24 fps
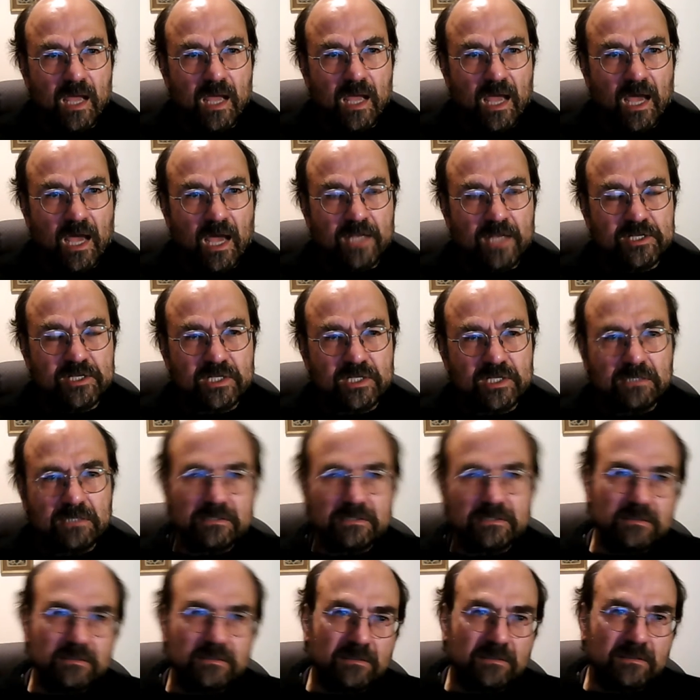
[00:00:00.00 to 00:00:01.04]
And
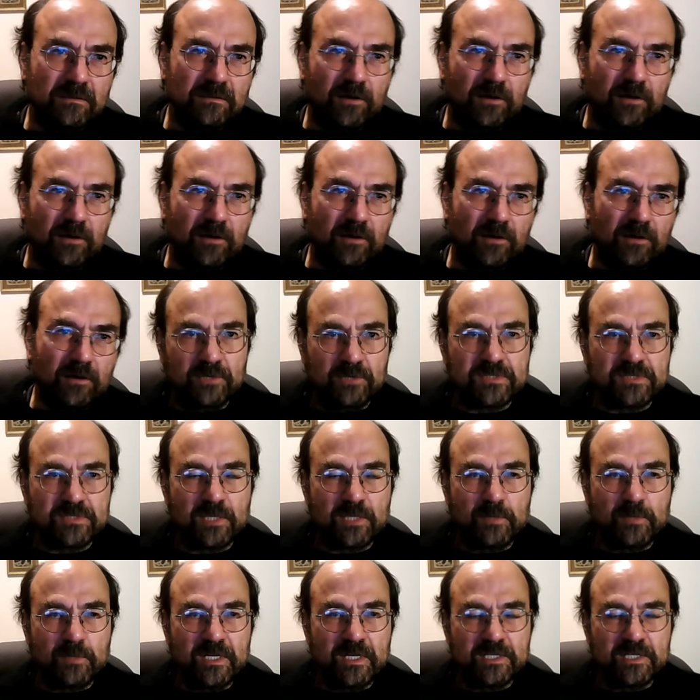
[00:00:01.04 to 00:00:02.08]
obviously also
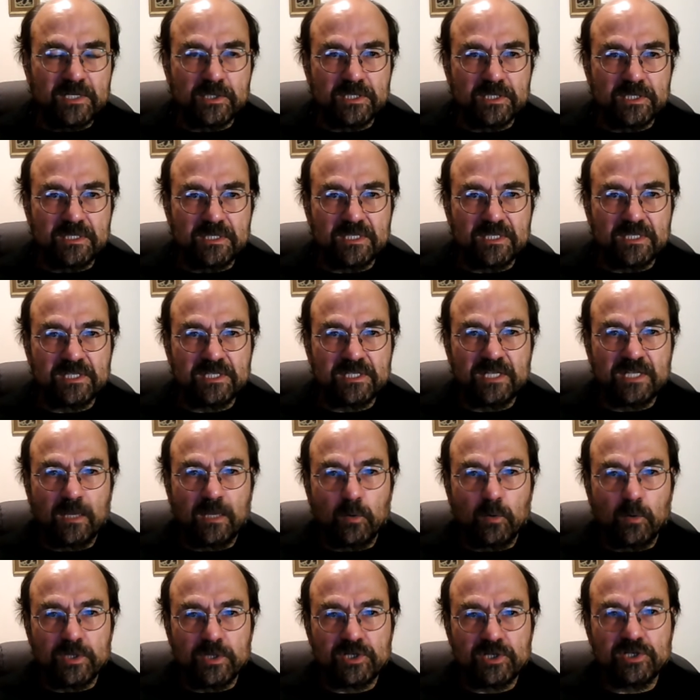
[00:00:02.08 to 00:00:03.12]
we need to
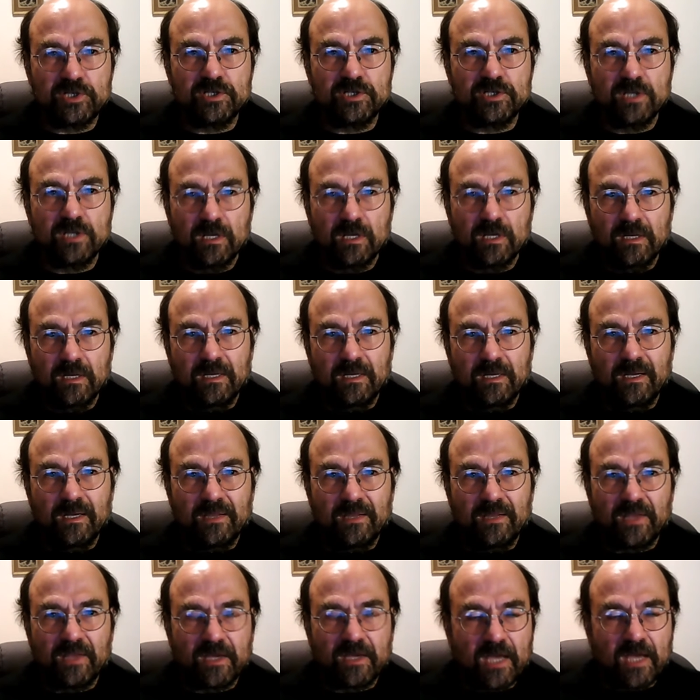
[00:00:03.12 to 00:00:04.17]
distinguish
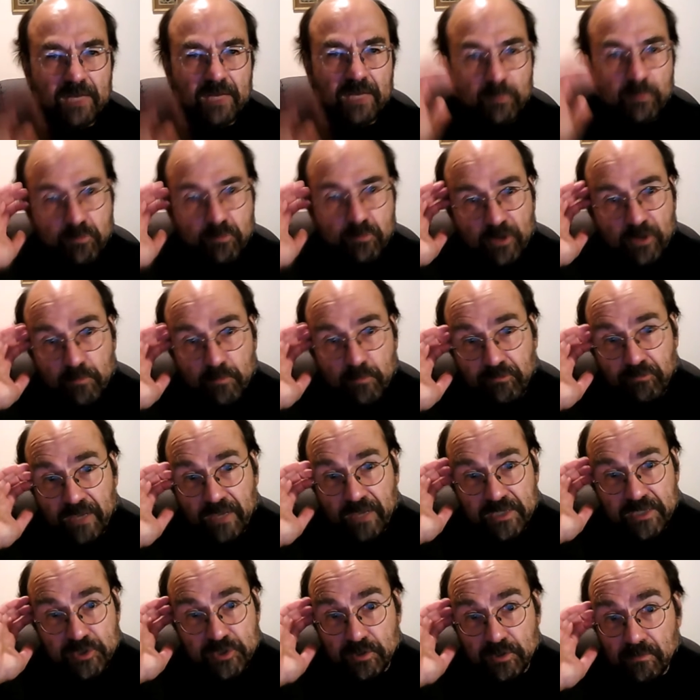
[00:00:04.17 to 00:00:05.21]
that kind of
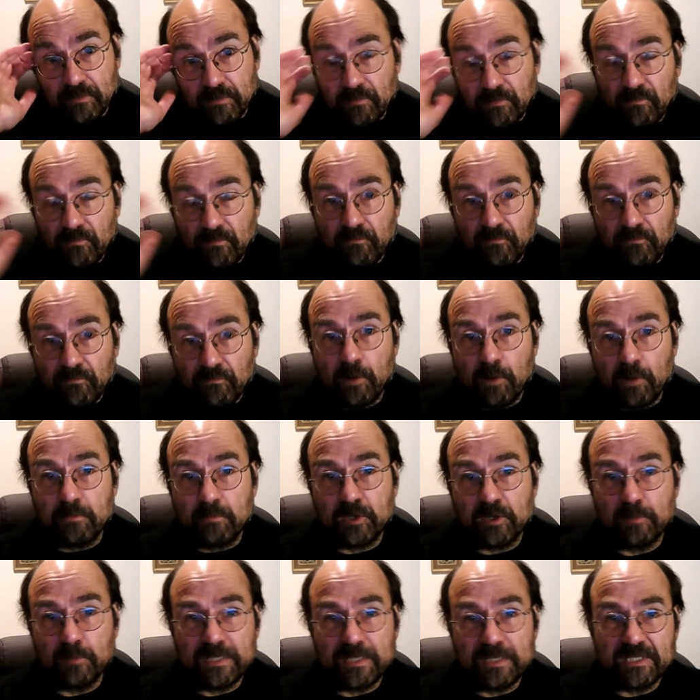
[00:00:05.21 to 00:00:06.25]
appropriation from
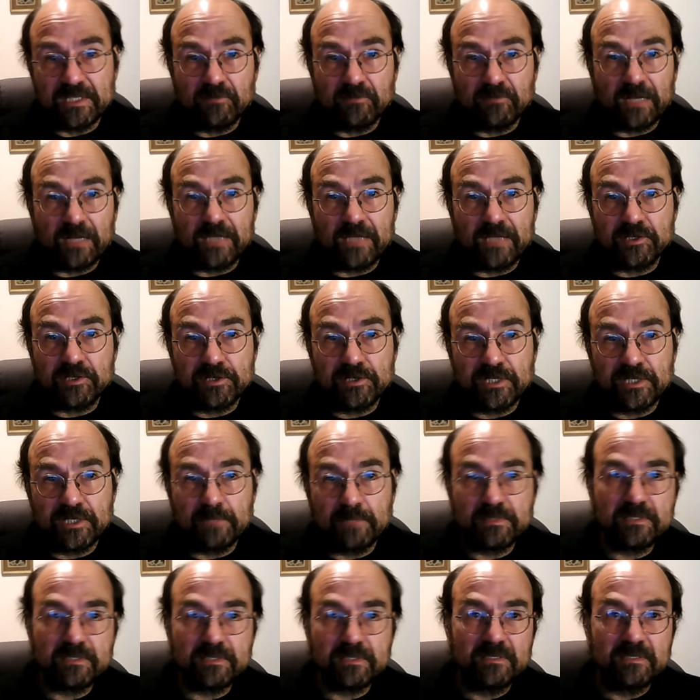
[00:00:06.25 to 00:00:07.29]
committed
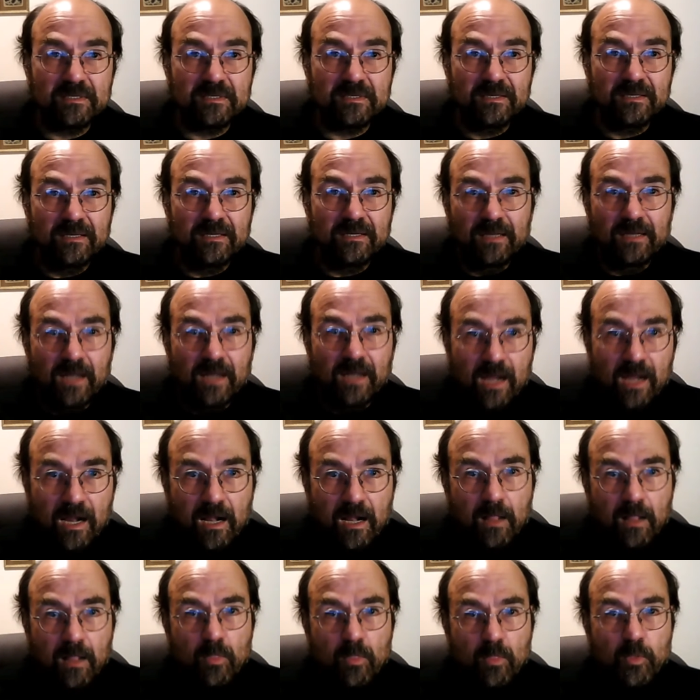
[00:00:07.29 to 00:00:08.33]
relationships,
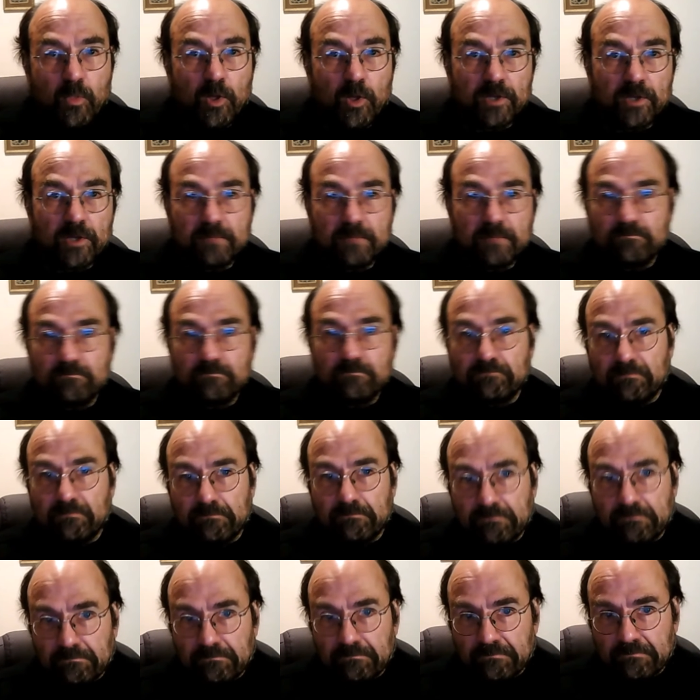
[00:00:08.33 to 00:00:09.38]
that,
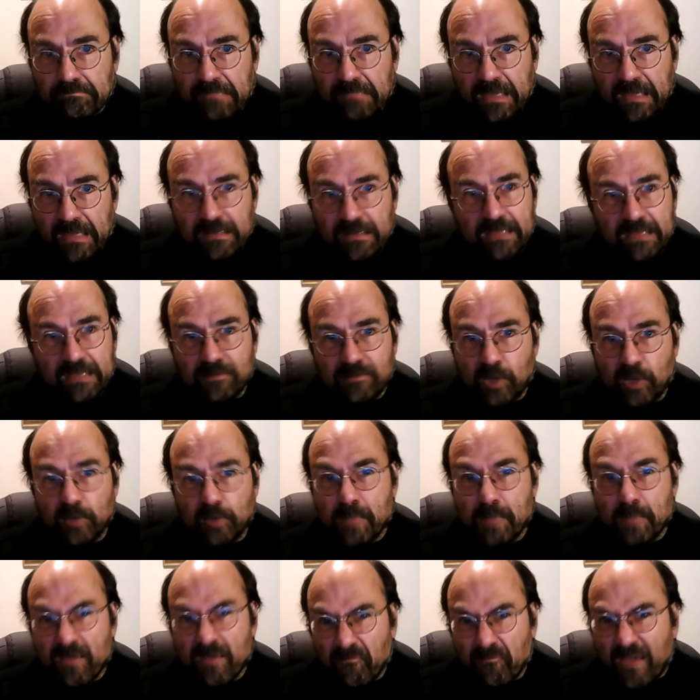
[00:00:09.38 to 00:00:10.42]
you know, the
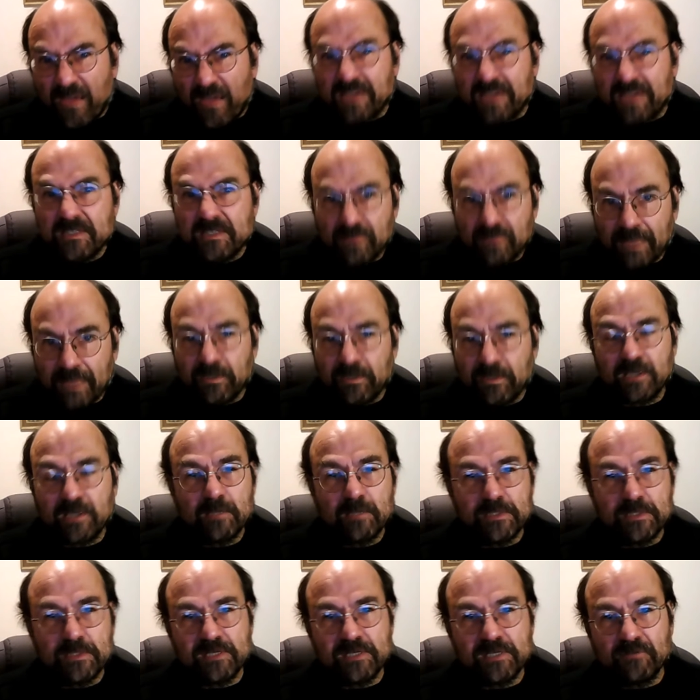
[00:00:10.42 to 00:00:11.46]
mere fact of having a
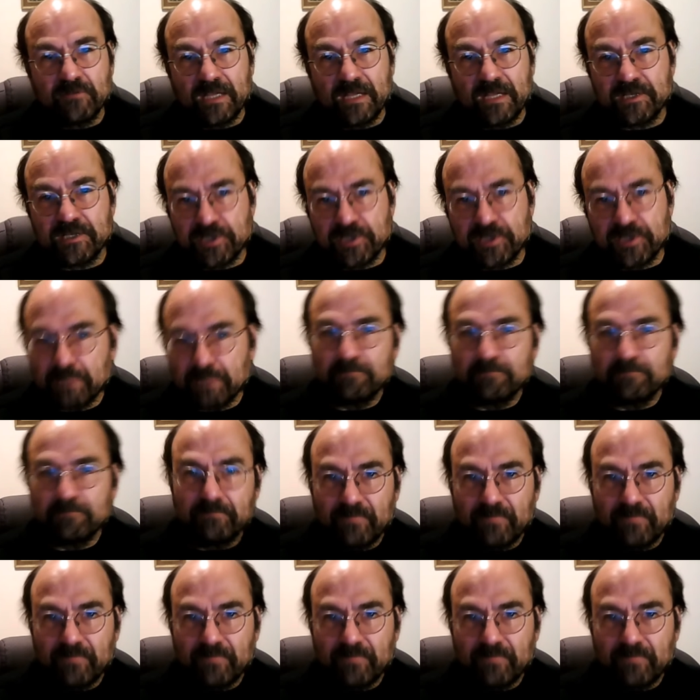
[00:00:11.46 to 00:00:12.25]
committed relationship,